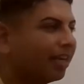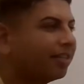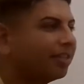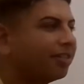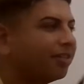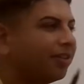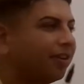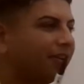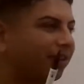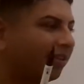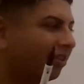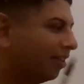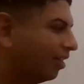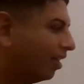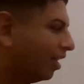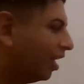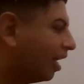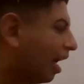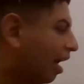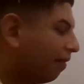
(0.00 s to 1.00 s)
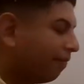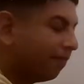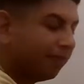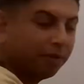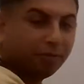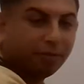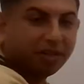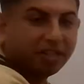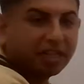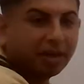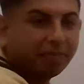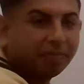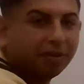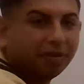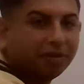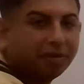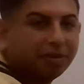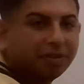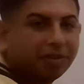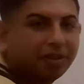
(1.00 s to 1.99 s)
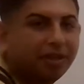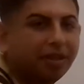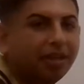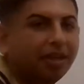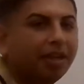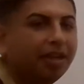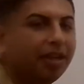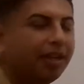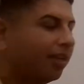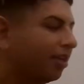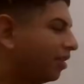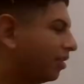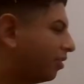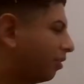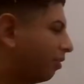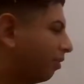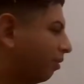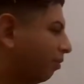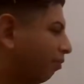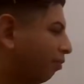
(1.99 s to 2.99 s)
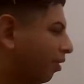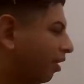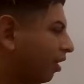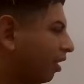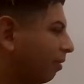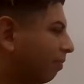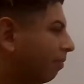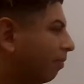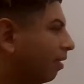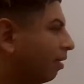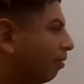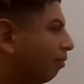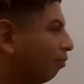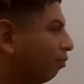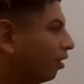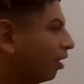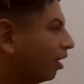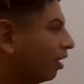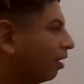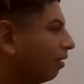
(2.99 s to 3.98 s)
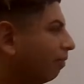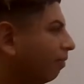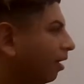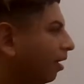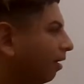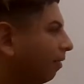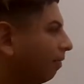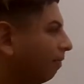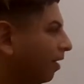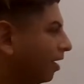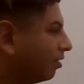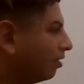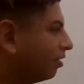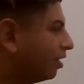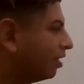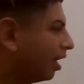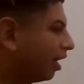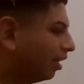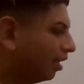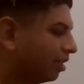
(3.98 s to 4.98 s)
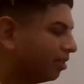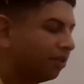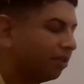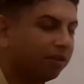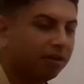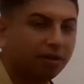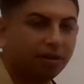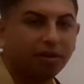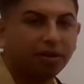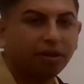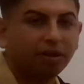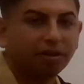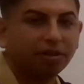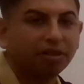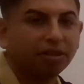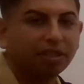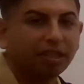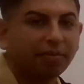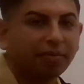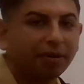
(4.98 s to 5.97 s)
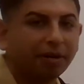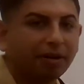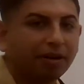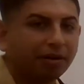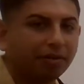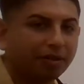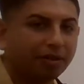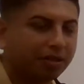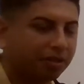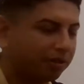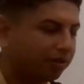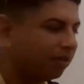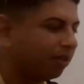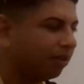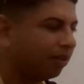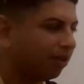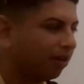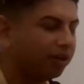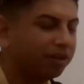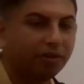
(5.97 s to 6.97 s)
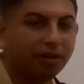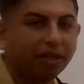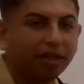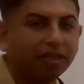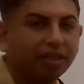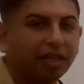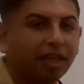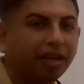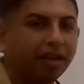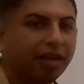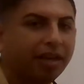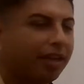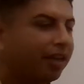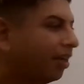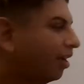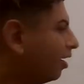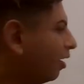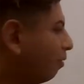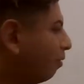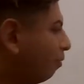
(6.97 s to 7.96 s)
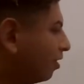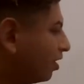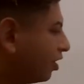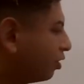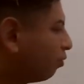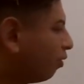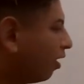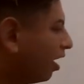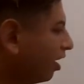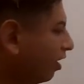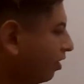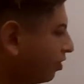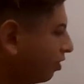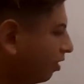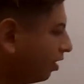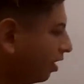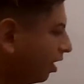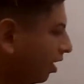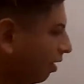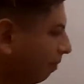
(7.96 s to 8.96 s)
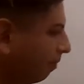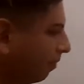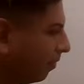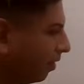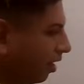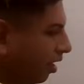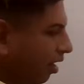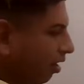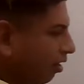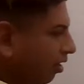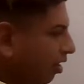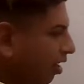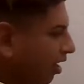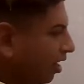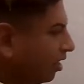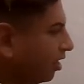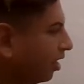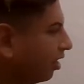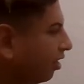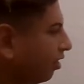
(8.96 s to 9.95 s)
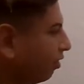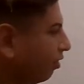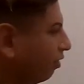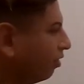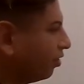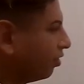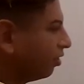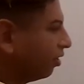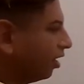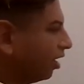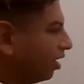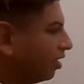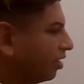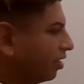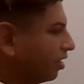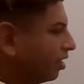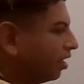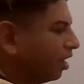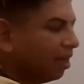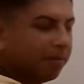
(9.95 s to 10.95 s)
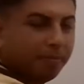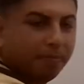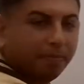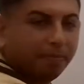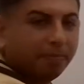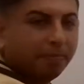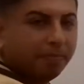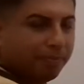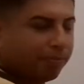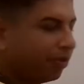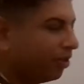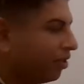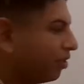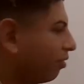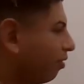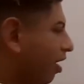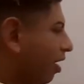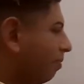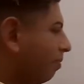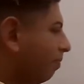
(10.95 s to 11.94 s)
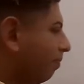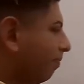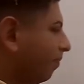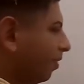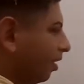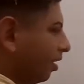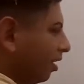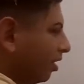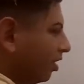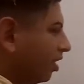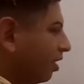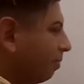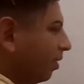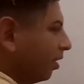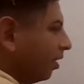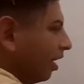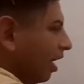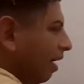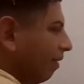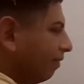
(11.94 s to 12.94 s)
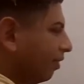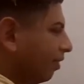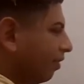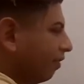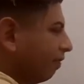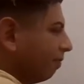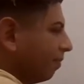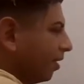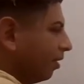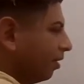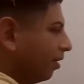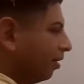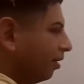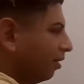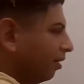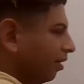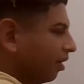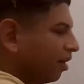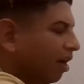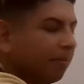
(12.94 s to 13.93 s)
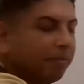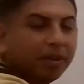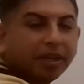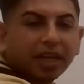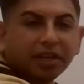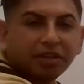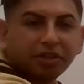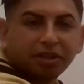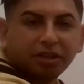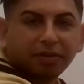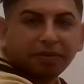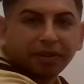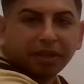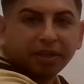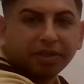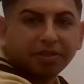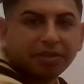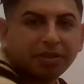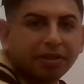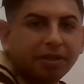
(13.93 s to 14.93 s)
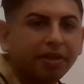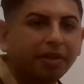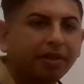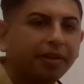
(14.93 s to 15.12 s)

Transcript: acts on the alpha receptors. So it really vasodilates your systemic arteries to a larger extent, which is why usually clonidine you usually see it prescribed typically after you've been on a combination of these.